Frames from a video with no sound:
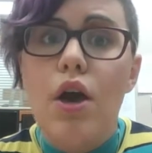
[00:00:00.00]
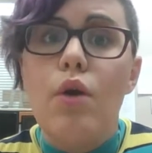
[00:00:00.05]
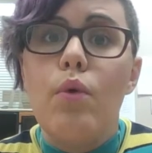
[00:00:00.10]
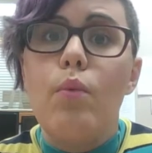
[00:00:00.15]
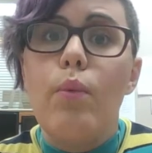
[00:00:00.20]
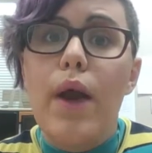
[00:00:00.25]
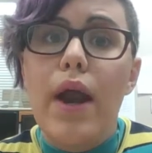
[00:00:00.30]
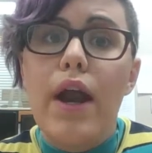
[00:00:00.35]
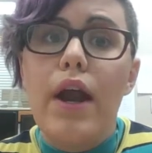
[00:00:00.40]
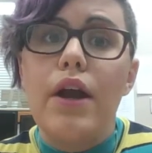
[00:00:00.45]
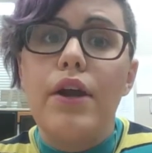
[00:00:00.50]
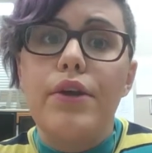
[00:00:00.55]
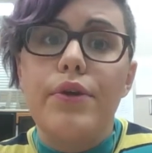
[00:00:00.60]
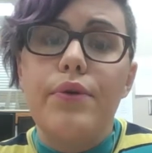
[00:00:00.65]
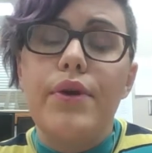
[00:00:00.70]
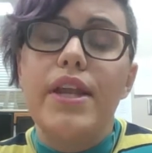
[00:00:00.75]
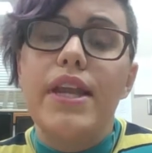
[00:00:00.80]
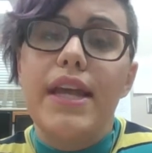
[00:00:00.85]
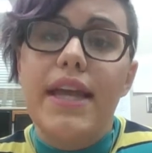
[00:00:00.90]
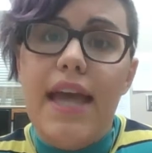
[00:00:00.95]
where you
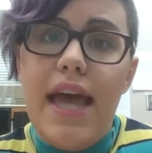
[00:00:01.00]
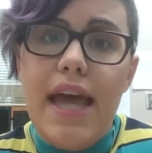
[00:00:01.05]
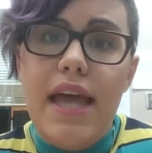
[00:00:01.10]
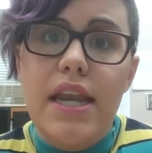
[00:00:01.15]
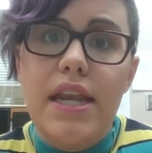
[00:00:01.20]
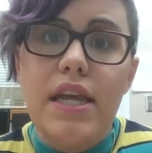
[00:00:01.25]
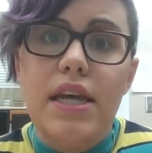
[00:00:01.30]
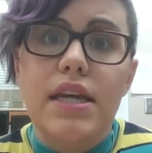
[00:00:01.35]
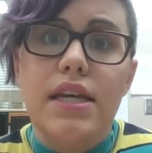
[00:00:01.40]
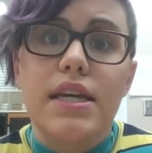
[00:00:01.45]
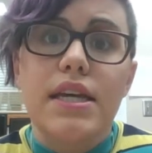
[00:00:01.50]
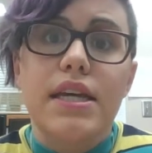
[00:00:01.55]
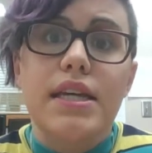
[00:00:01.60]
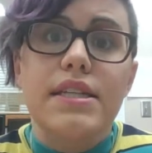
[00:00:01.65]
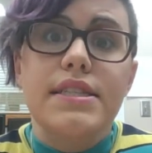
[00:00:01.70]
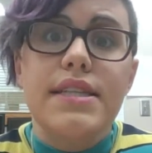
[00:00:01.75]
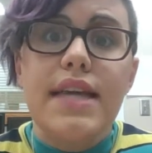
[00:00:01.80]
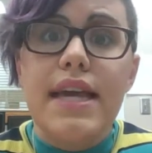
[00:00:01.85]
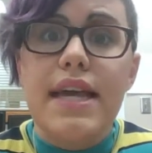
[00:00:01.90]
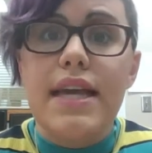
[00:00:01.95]
can again
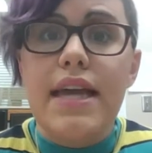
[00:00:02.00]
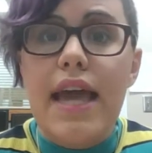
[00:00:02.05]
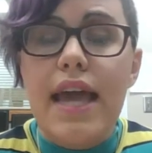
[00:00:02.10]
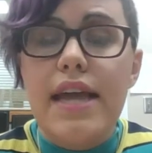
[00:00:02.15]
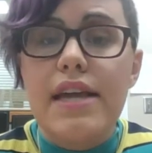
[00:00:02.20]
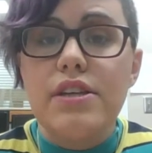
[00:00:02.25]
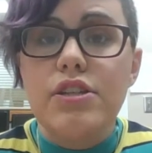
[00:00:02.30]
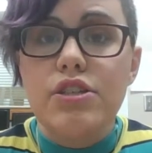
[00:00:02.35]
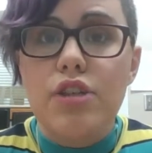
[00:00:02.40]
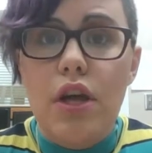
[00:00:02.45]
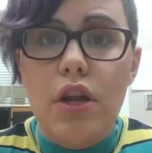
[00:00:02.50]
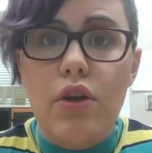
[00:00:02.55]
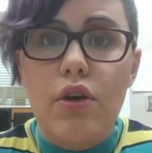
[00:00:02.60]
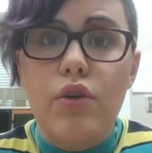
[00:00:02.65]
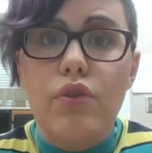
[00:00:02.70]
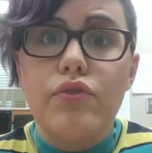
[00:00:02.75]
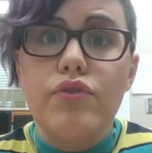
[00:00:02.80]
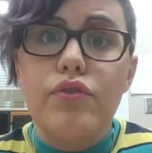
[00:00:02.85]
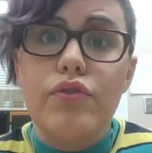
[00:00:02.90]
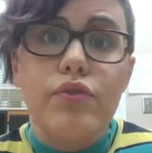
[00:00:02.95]
take a
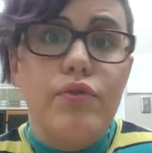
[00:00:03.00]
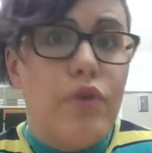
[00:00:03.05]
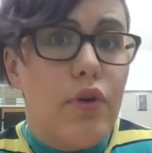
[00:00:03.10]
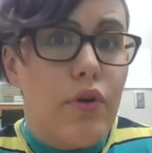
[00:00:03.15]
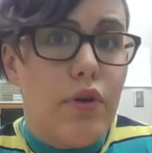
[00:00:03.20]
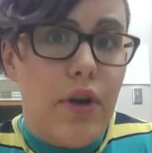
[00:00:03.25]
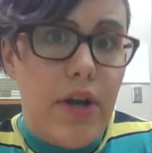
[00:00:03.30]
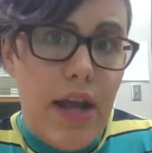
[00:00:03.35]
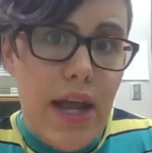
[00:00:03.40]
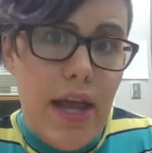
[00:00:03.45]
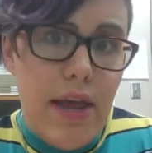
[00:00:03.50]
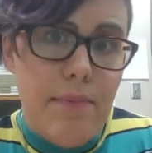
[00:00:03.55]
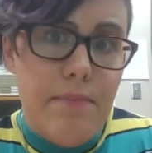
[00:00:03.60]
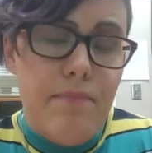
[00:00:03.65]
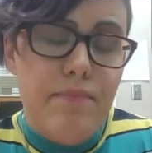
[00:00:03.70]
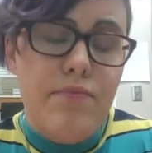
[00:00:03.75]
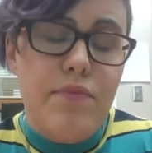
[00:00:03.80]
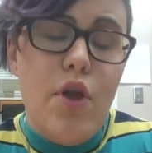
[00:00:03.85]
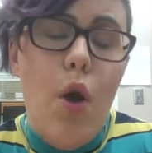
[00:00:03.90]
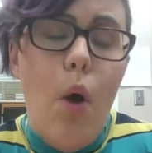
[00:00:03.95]
shuttle to Notre
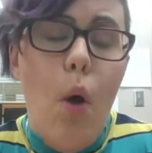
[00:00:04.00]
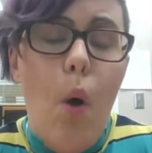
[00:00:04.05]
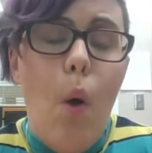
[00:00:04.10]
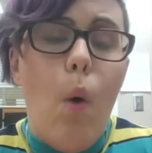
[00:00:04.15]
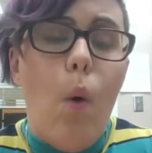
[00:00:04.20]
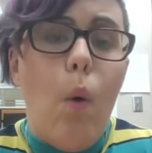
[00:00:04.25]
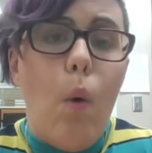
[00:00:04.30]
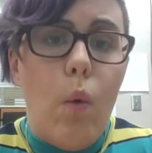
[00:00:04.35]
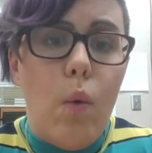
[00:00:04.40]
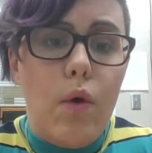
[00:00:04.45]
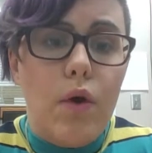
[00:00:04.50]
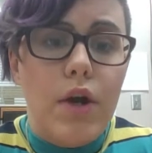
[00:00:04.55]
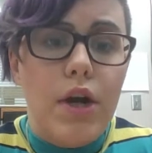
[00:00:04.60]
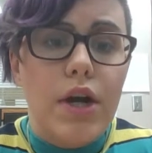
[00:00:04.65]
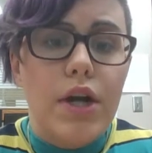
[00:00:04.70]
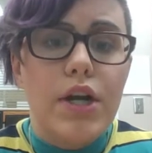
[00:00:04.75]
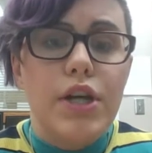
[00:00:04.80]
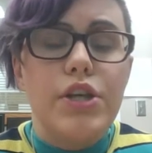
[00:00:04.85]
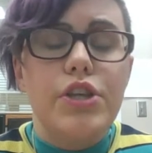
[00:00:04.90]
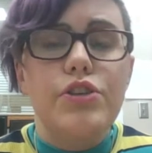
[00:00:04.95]
Dame,
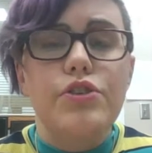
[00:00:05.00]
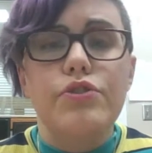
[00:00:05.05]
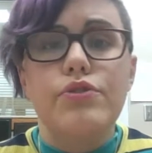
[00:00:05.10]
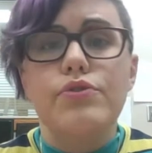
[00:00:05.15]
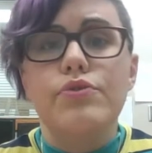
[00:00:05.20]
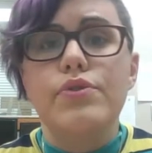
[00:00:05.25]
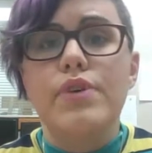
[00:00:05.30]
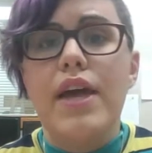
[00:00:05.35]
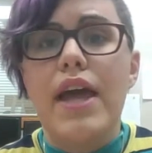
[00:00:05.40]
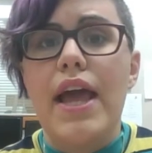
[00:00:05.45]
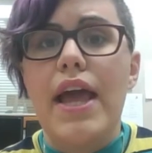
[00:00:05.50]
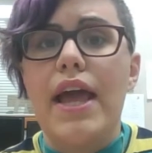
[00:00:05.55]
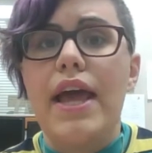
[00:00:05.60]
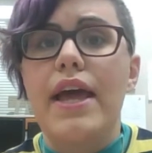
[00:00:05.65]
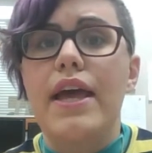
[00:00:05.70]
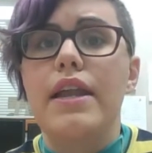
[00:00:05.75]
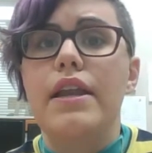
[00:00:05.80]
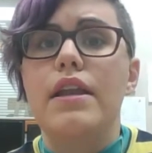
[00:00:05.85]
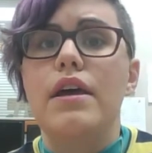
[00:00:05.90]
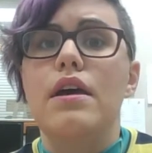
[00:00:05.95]
or you
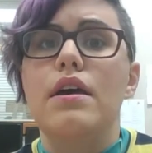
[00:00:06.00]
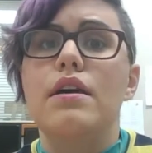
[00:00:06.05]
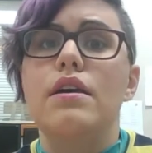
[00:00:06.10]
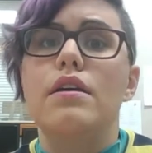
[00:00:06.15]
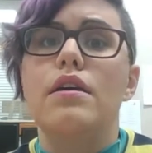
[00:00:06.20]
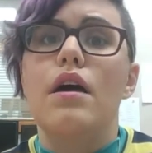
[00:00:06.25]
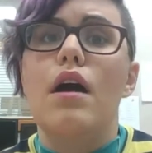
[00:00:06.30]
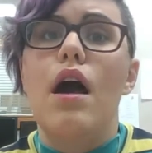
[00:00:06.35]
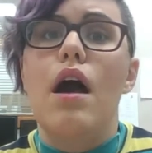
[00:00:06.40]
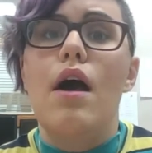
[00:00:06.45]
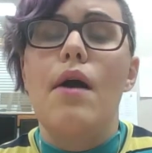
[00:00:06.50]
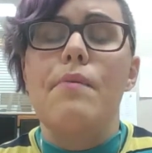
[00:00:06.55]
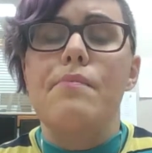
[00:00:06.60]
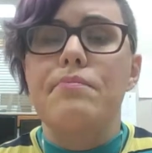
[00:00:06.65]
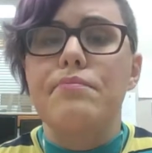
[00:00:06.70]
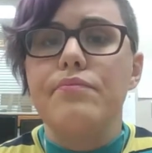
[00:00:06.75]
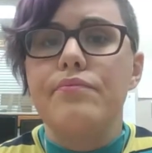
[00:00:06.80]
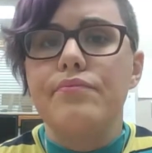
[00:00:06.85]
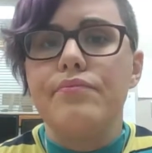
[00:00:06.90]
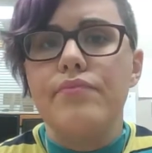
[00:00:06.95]
can
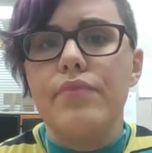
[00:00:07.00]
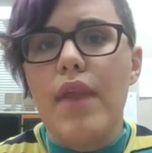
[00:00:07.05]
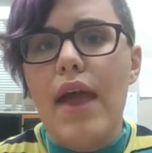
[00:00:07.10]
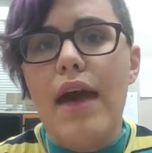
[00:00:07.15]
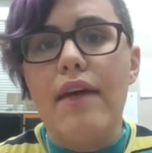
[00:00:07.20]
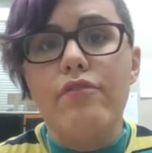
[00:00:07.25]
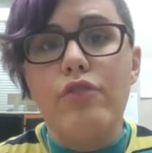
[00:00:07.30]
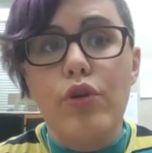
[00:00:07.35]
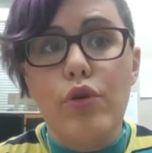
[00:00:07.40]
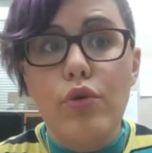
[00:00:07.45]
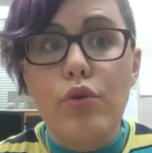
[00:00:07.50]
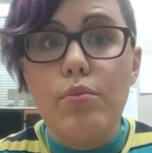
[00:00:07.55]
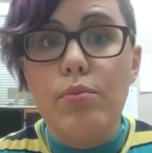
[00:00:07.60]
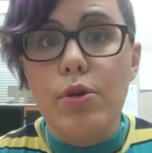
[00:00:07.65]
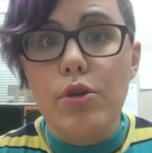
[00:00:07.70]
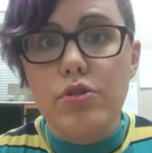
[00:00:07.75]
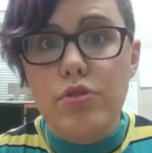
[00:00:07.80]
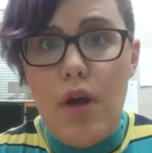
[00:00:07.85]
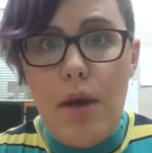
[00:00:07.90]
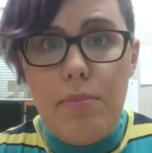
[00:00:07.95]
have
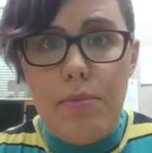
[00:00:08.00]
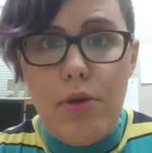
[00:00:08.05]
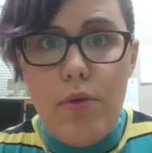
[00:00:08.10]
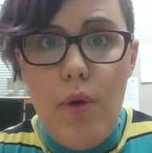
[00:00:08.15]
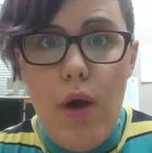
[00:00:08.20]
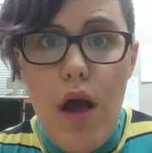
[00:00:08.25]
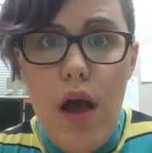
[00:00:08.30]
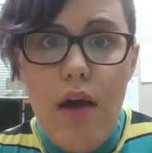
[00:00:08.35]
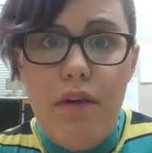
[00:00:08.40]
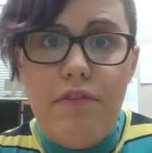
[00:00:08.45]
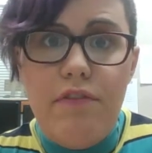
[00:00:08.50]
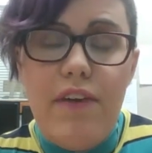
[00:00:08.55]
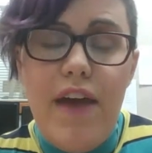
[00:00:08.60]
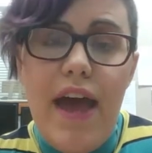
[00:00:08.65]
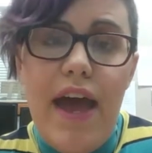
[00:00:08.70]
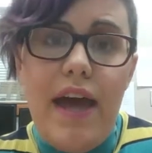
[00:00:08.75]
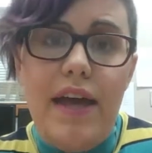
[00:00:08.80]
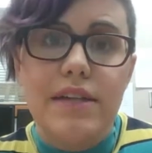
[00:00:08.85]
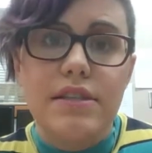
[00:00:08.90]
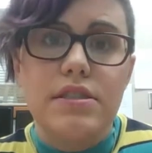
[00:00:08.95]
Uber drop you off
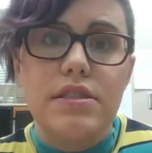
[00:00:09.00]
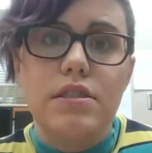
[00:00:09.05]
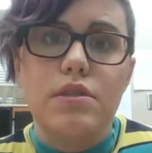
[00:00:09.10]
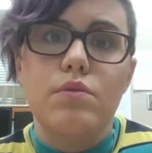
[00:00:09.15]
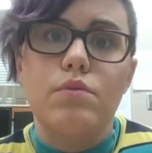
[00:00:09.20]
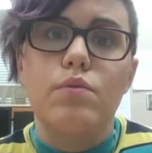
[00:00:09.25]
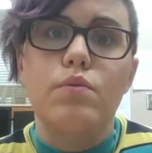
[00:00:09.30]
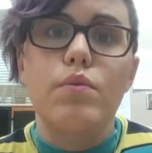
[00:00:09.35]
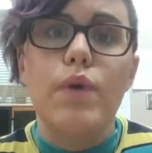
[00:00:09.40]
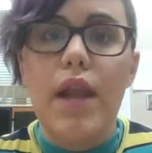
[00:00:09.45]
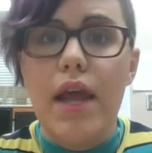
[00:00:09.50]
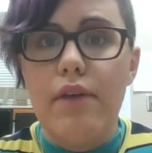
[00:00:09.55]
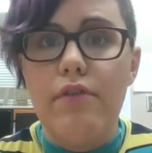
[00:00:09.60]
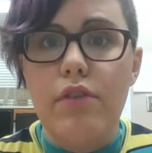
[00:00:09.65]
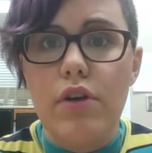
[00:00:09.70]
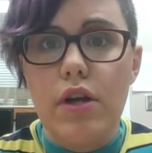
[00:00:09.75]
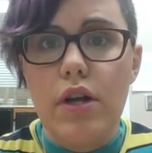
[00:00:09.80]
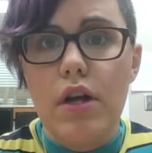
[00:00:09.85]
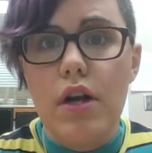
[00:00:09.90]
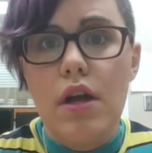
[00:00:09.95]
at
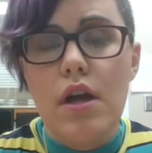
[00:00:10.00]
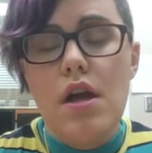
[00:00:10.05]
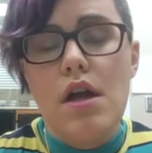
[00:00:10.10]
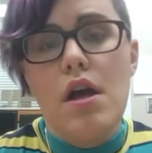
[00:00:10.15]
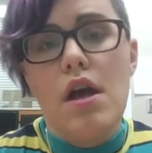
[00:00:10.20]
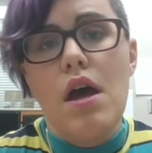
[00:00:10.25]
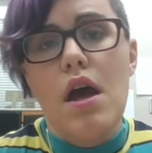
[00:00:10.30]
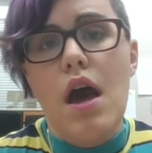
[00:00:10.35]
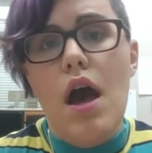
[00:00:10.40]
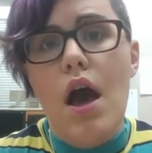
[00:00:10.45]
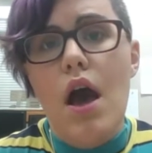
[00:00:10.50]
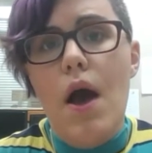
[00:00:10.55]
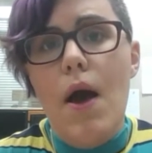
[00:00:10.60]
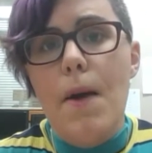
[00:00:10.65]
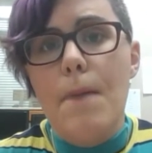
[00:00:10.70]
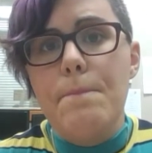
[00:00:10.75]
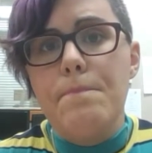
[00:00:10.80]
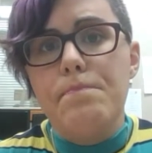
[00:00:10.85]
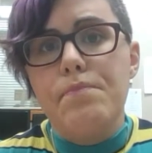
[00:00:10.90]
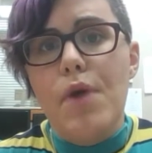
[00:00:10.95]
whatever
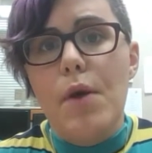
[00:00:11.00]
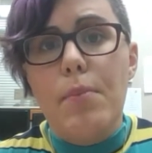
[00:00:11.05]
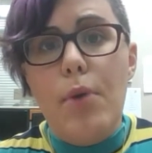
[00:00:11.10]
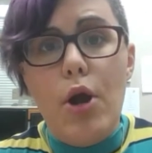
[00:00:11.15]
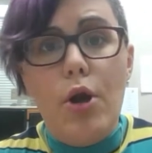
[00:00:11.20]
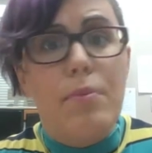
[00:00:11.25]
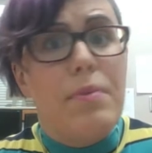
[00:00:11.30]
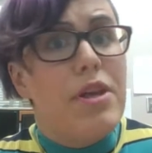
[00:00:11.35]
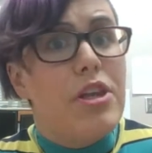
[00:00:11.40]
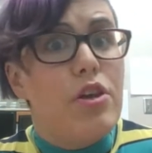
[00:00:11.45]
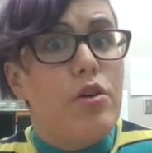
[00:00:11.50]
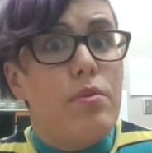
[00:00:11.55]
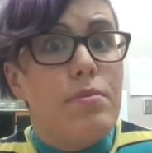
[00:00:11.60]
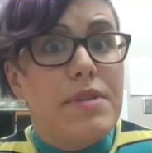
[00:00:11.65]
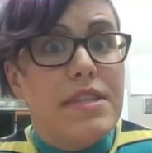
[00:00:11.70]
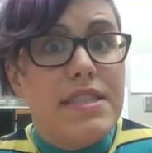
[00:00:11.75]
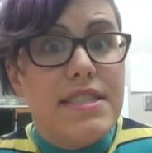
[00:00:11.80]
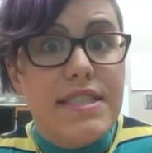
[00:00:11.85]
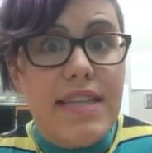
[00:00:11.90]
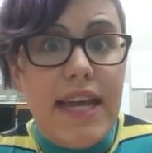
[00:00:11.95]
apartment you'll
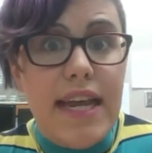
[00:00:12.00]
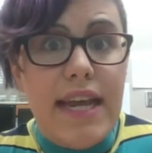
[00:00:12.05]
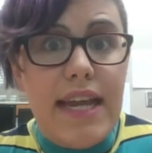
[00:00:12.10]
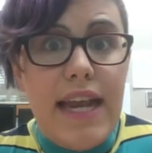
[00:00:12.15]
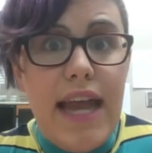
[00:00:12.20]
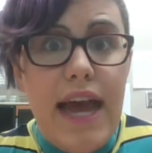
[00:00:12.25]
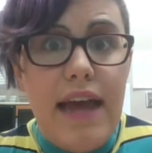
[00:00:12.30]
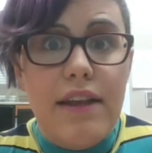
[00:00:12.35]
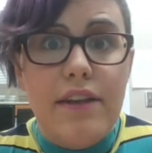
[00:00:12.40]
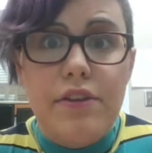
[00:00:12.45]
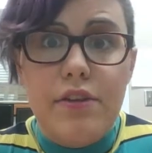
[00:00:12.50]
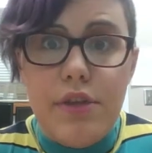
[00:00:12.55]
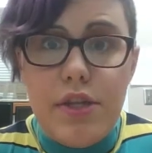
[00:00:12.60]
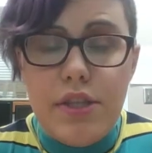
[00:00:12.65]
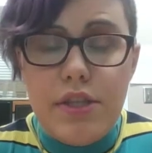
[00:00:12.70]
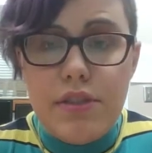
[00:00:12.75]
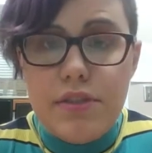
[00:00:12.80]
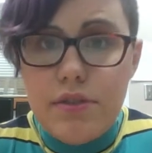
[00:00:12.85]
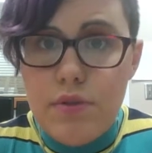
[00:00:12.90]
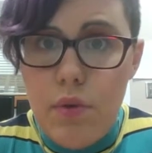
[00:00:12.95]
be staying at during
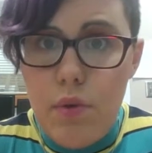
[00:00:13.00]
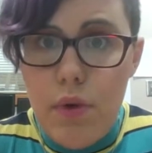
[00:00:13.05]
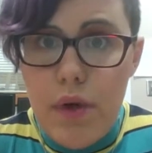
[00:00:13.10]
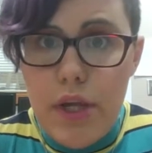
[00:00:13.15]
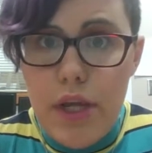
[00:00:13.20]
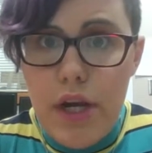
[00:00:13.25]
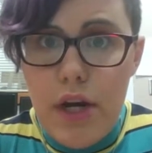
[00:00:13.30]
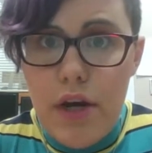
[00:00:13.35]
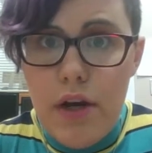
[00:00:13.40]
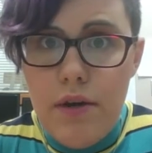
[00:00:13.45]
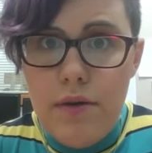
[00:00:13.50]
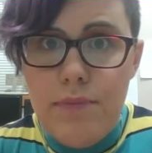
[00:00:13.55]
the school year.